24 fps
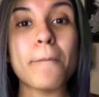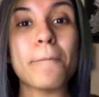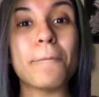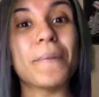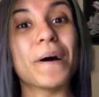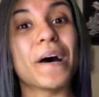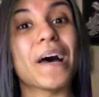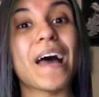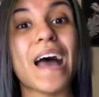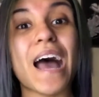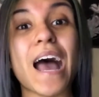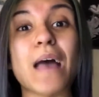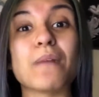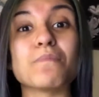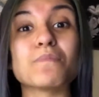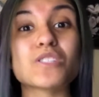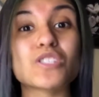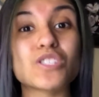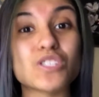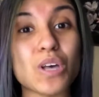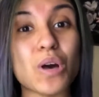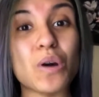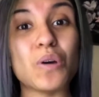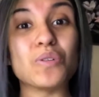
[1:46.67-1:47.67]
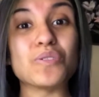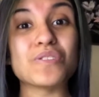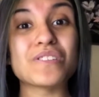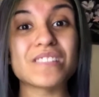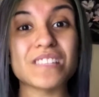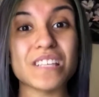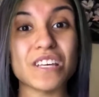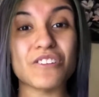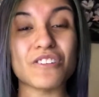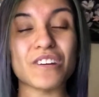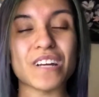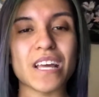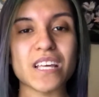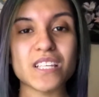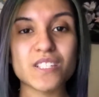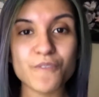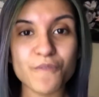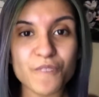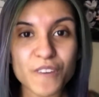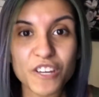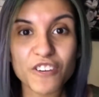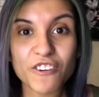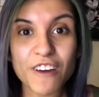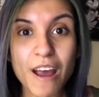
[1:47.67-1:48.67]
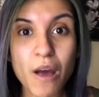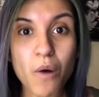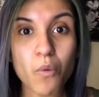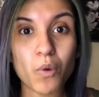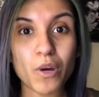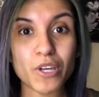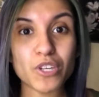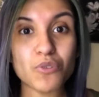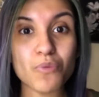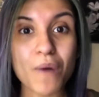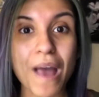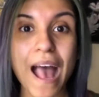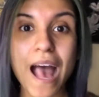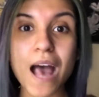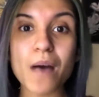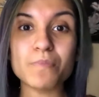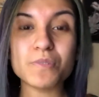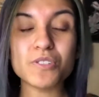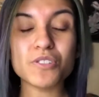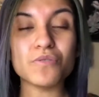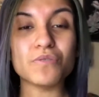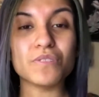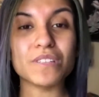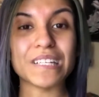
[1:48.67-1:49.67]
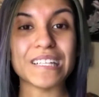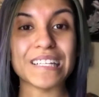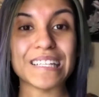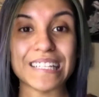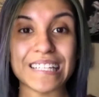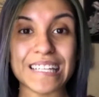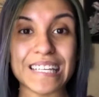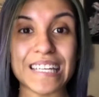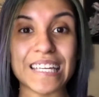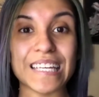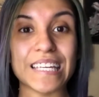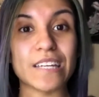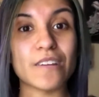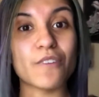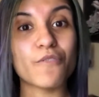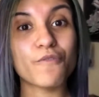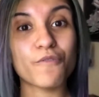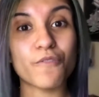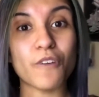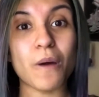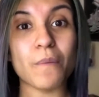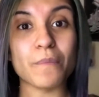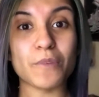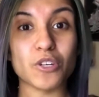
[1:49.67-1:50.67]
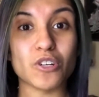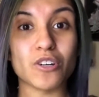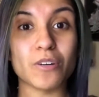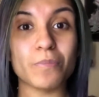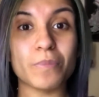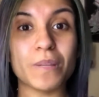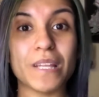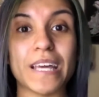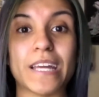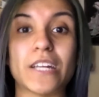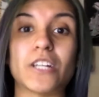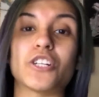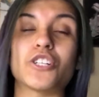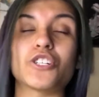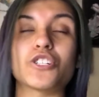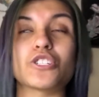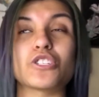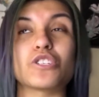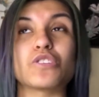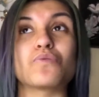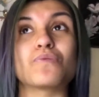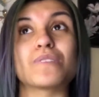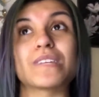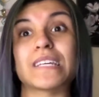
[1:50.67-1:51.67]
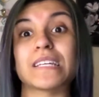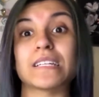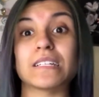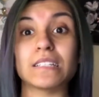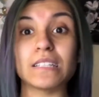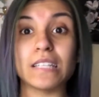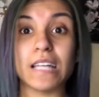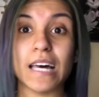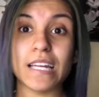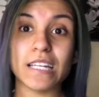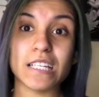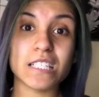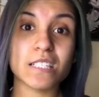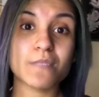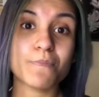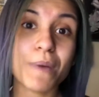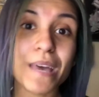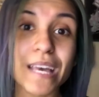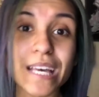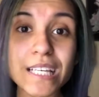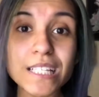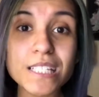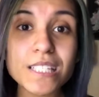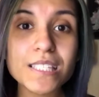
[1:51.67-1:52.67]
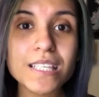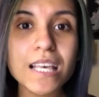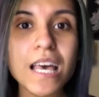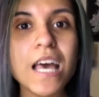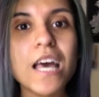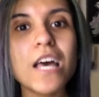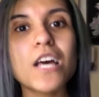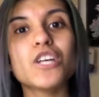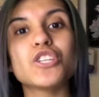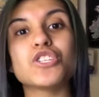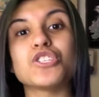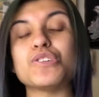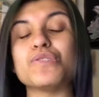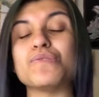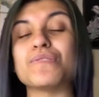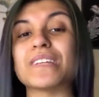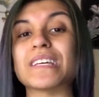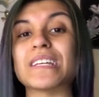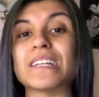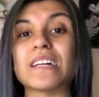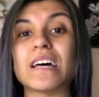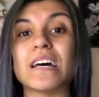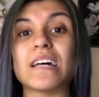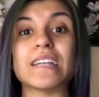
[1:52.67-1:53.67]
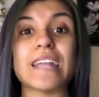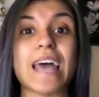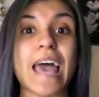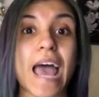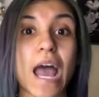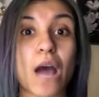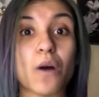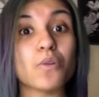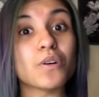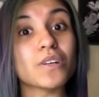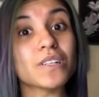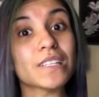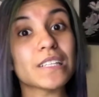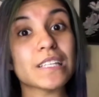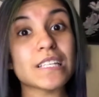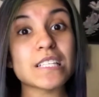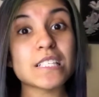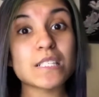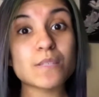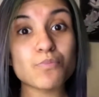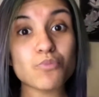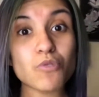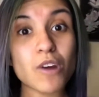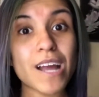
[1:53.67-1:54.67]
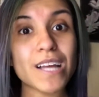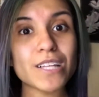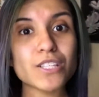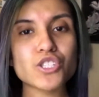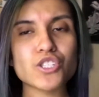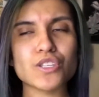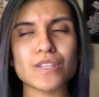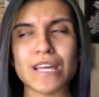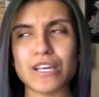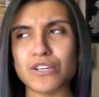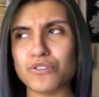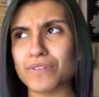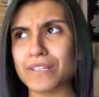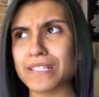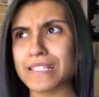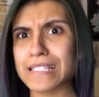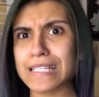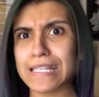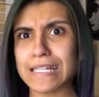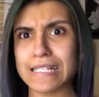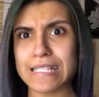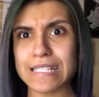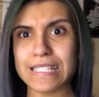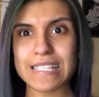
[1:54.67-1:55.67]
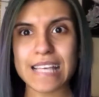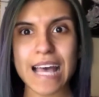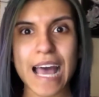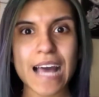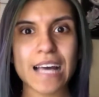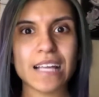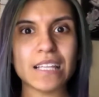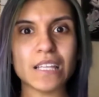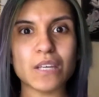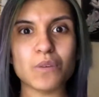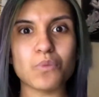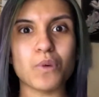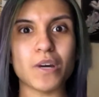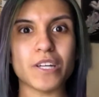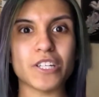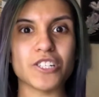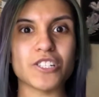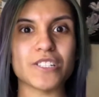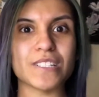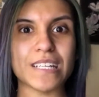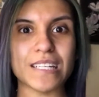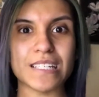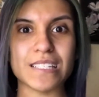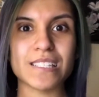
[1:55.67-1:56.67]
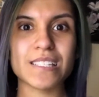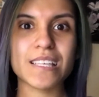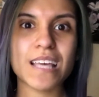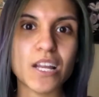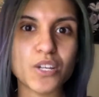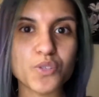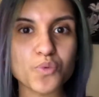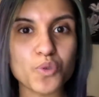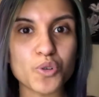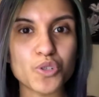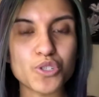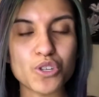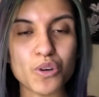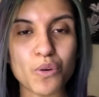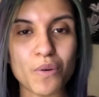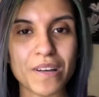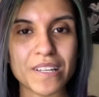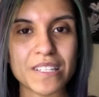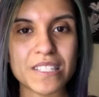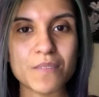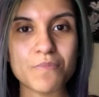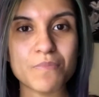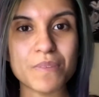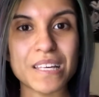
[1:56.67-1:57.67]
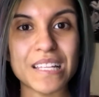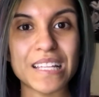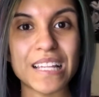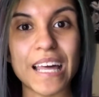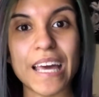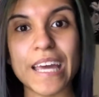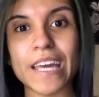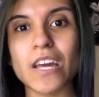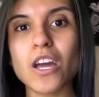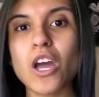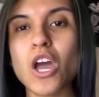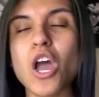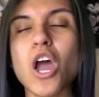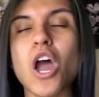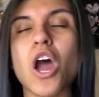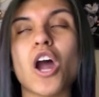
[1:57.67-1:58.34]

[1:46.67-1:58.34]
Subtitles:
But I'm so serious. Figure out what you absolutely need from your planner. Do you need a lot of space? Do you need an hourly spread so that you can see exactly what your day's schedule is going to be like?